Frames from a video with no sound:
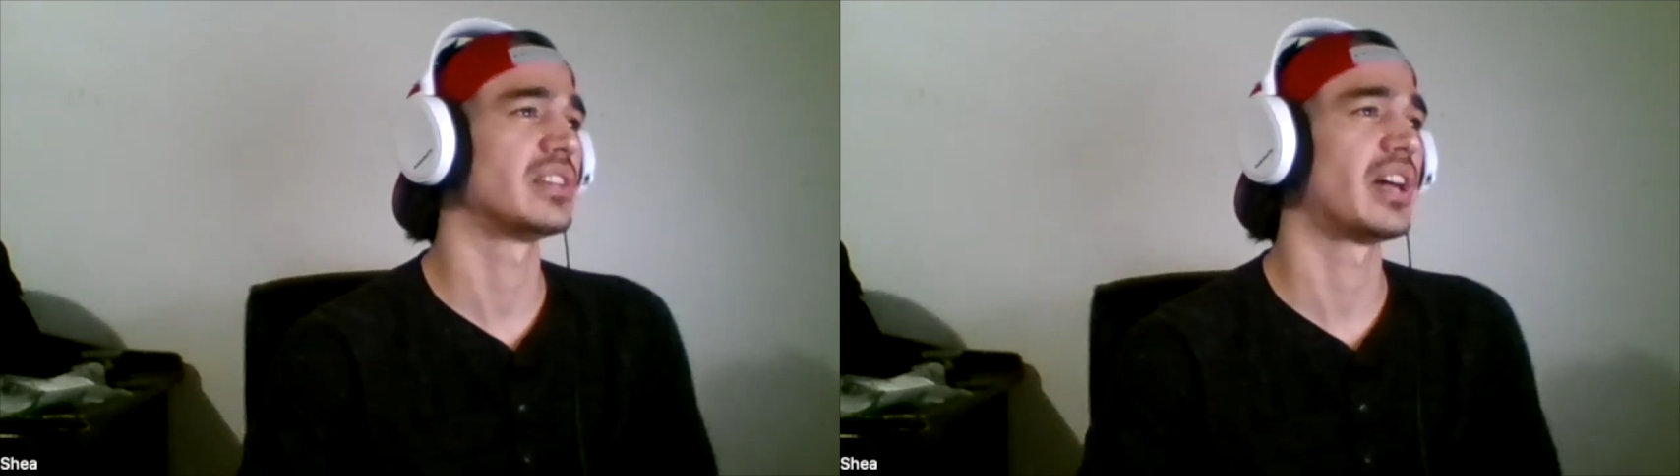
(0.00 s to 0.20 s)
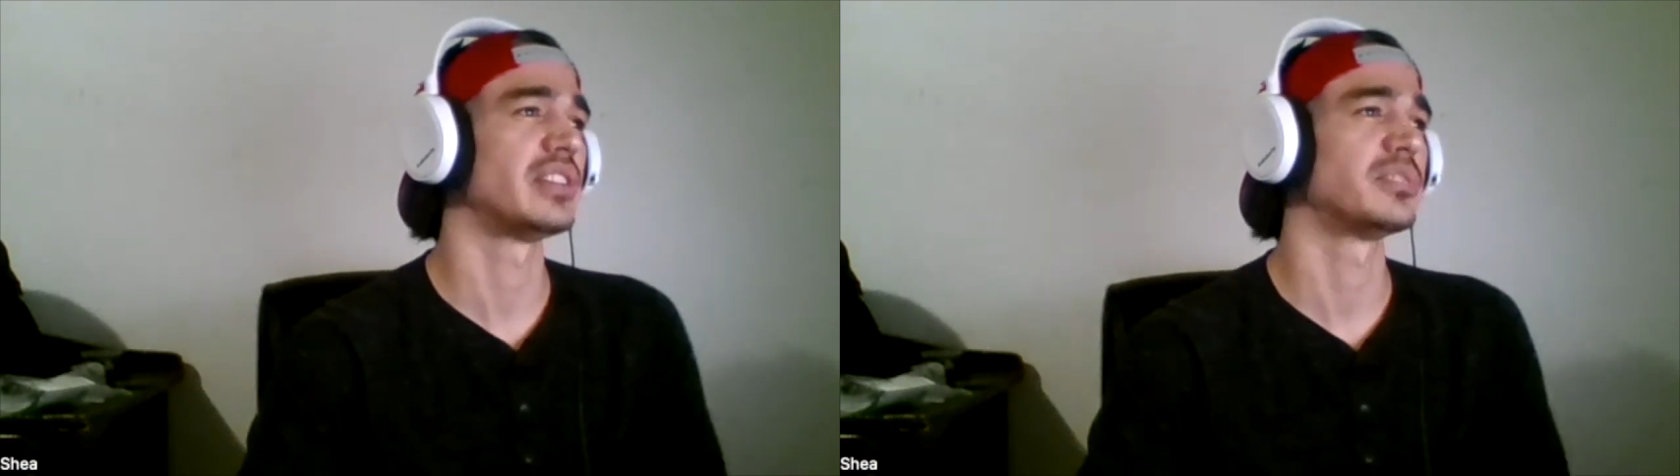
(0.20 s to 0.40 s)

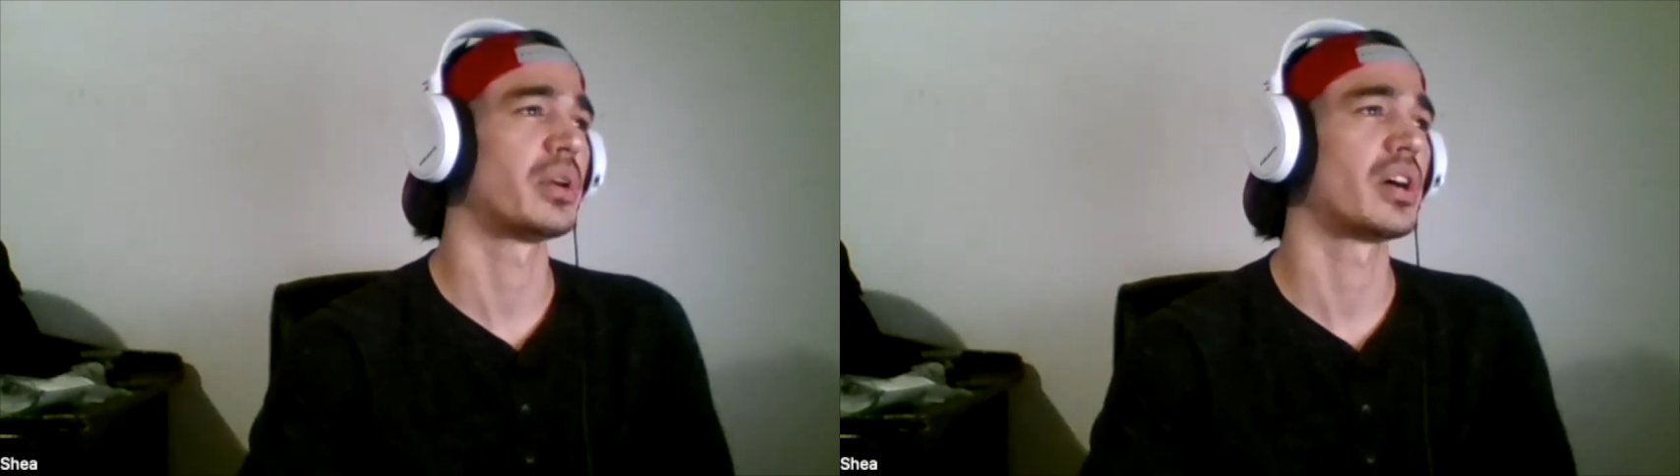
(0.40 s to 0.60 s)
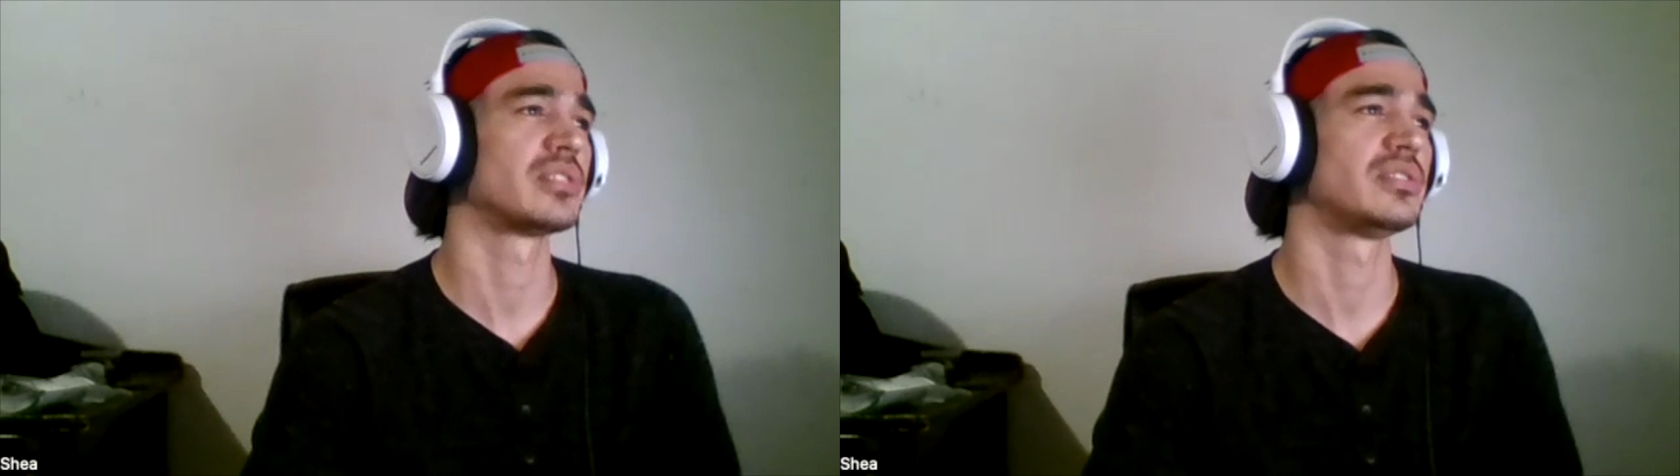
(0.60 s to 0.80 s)
ice
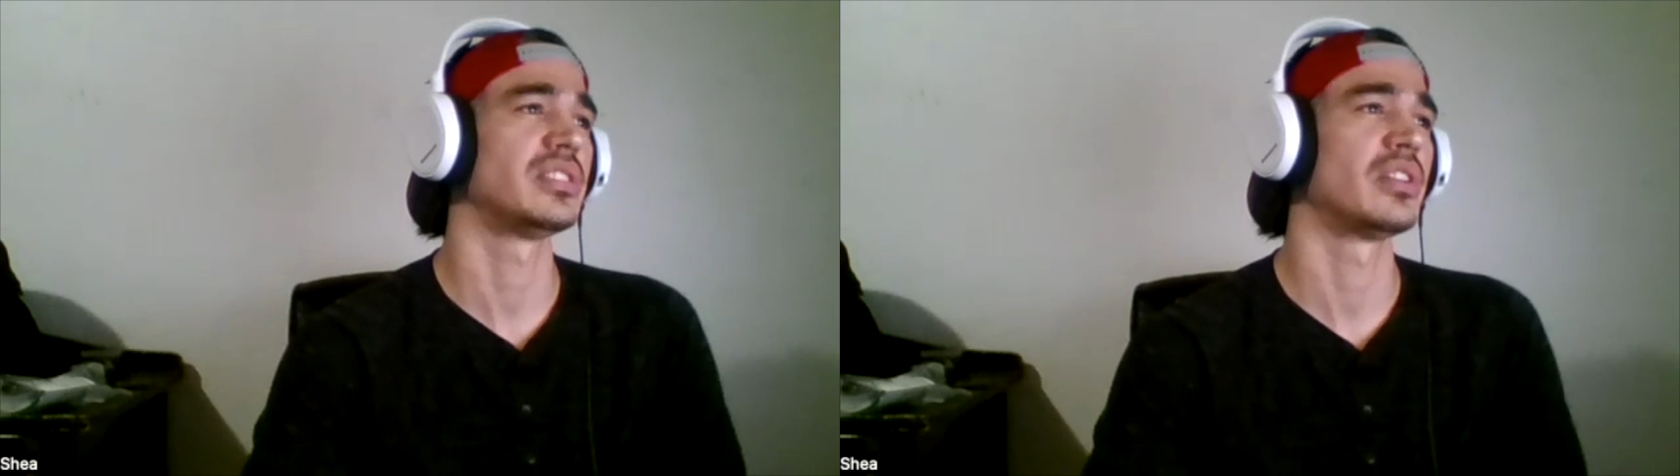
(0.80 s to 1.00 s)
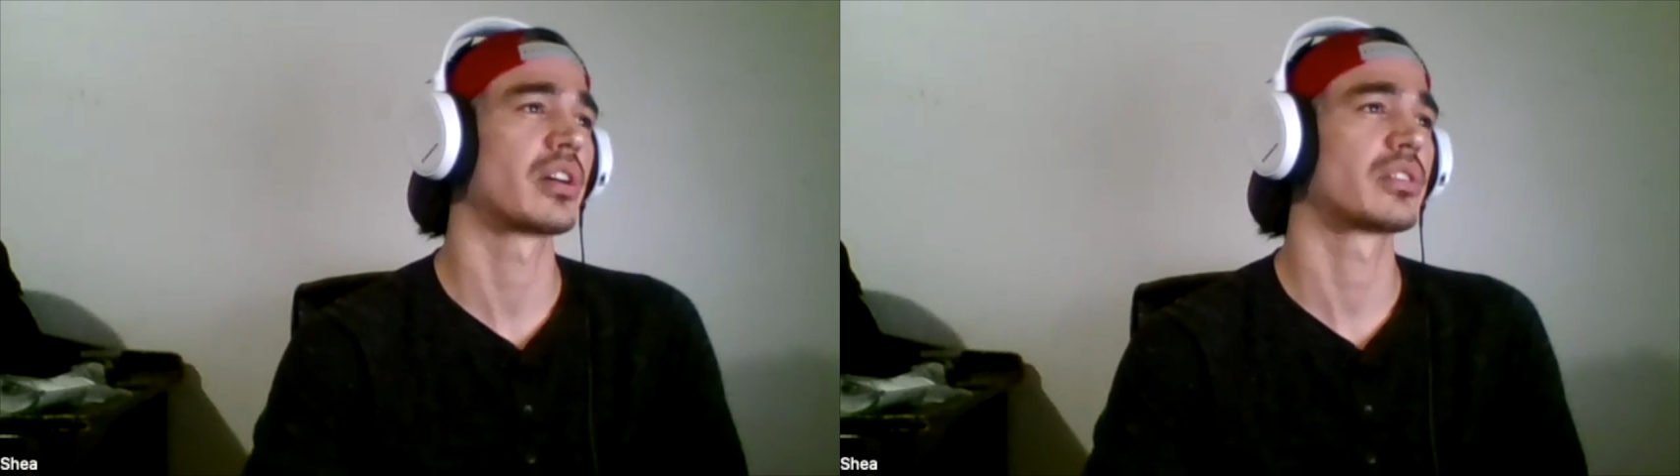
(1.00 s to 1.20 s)
box did
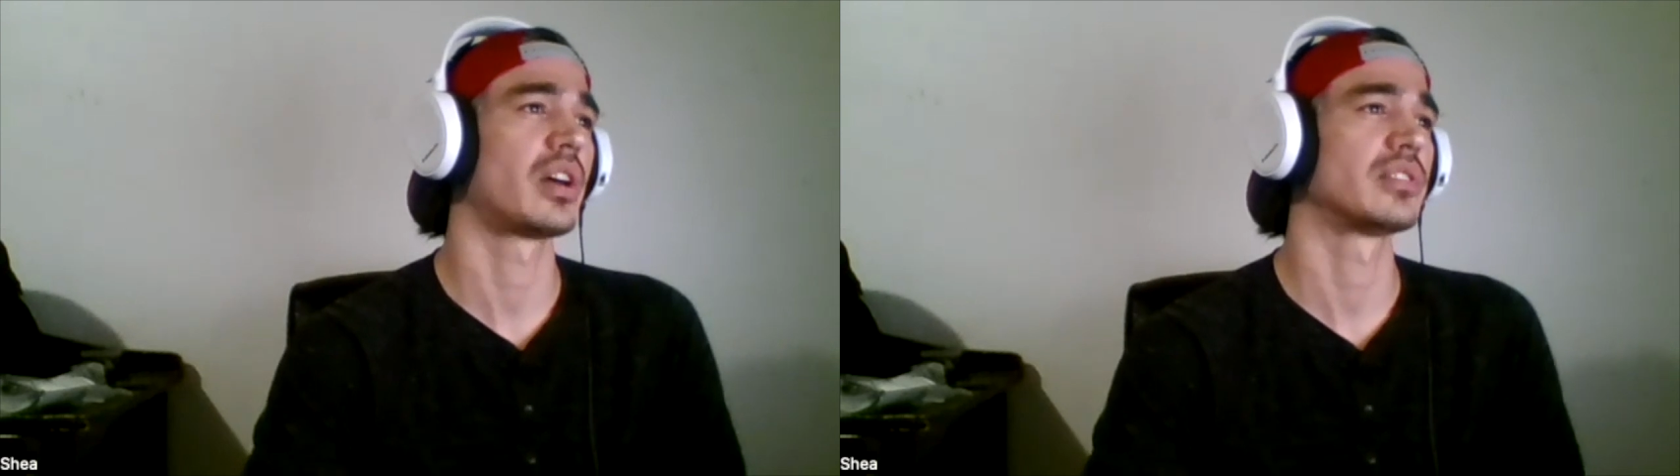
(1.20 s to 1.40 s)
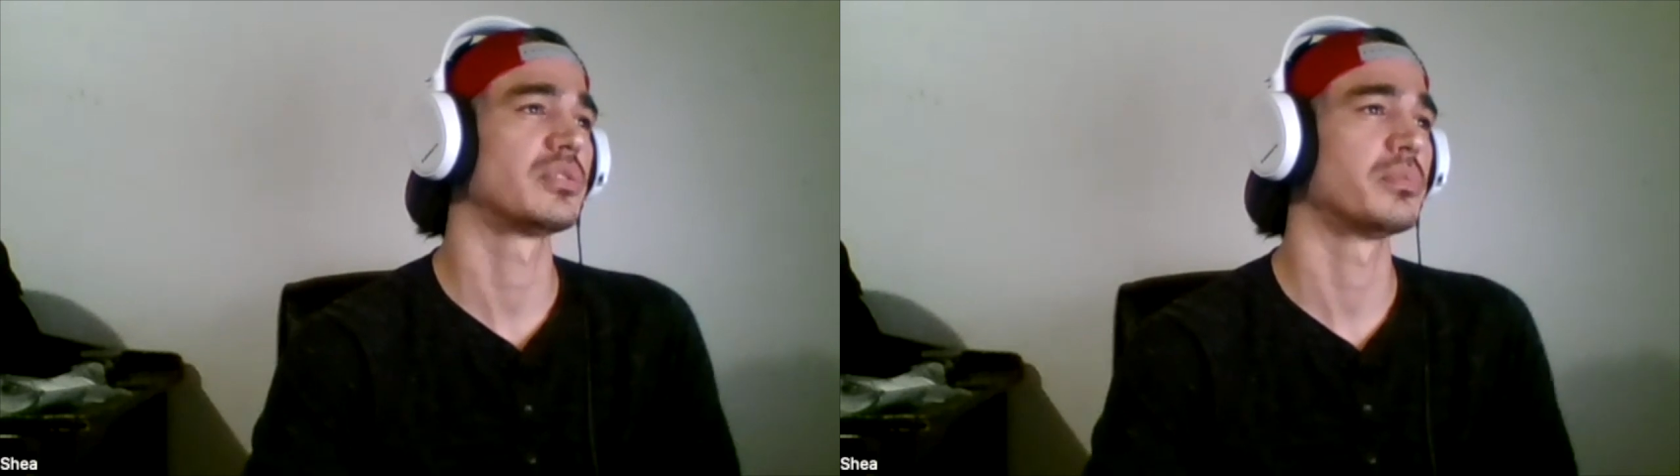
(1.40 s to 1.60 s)
not
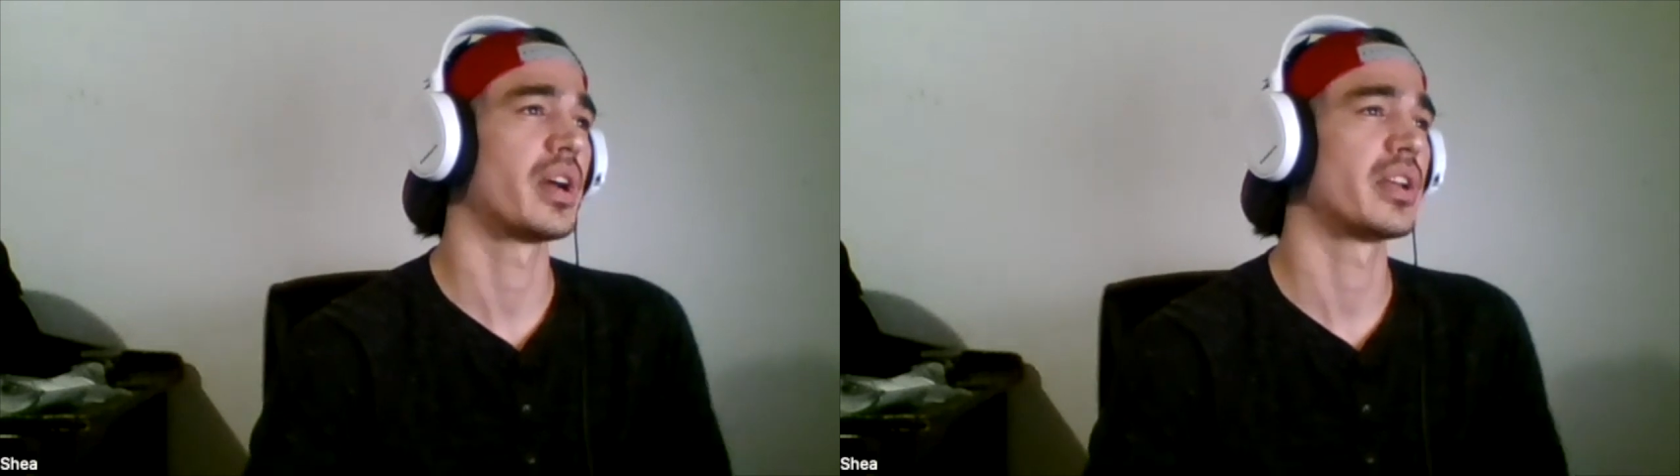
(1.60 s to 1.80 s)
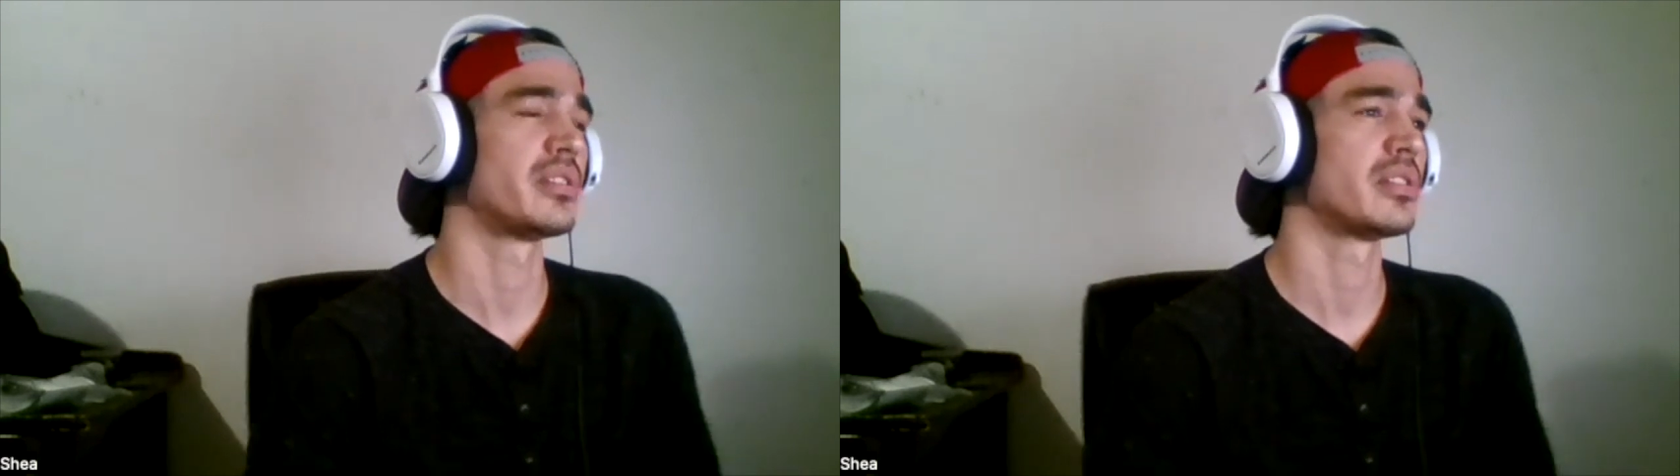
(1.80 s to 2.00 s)
cross her
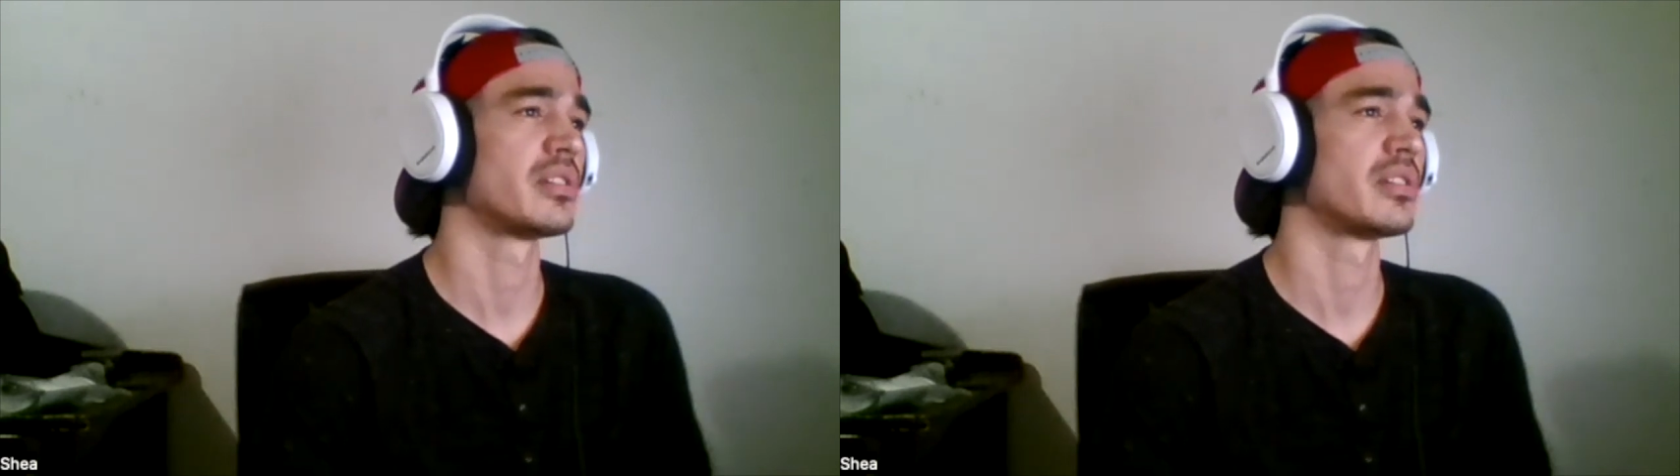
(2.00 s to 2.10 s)
mind.